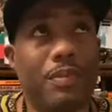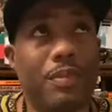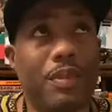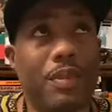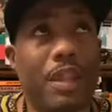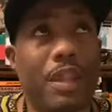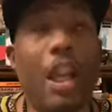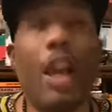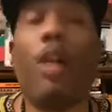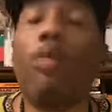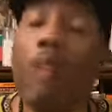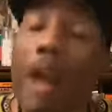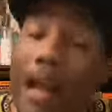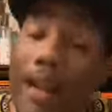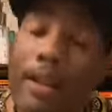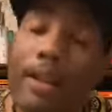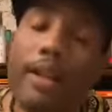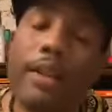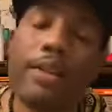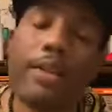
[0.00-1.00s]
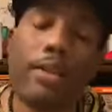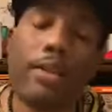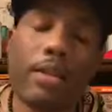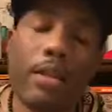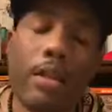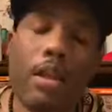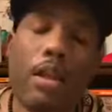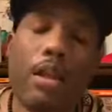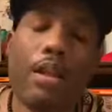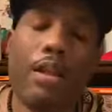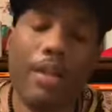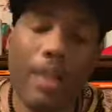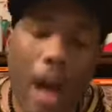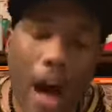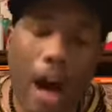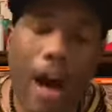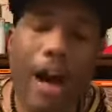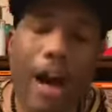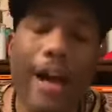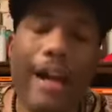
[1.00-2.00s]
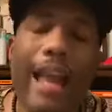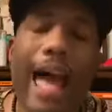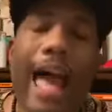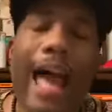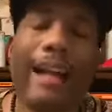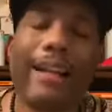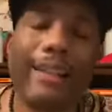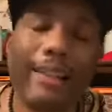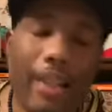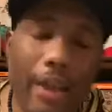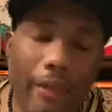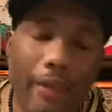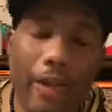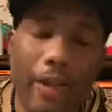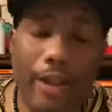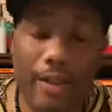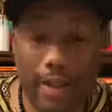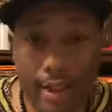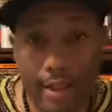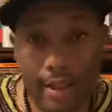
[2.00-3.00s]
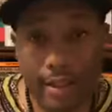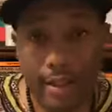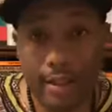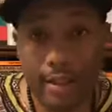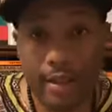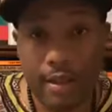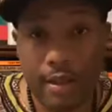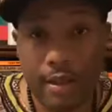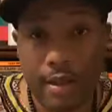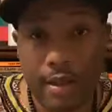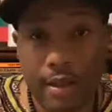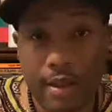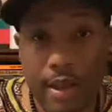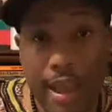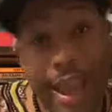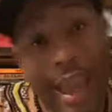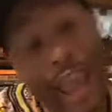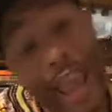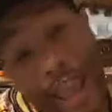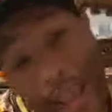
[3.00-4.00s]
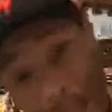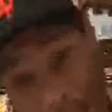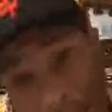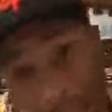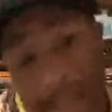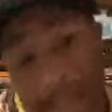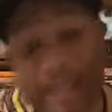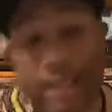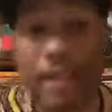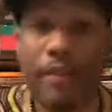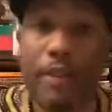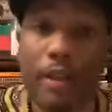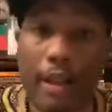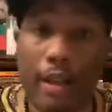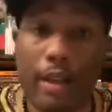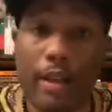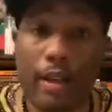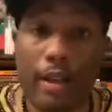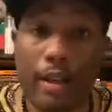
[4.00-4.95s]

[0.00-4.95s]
their reckless non-activity and activity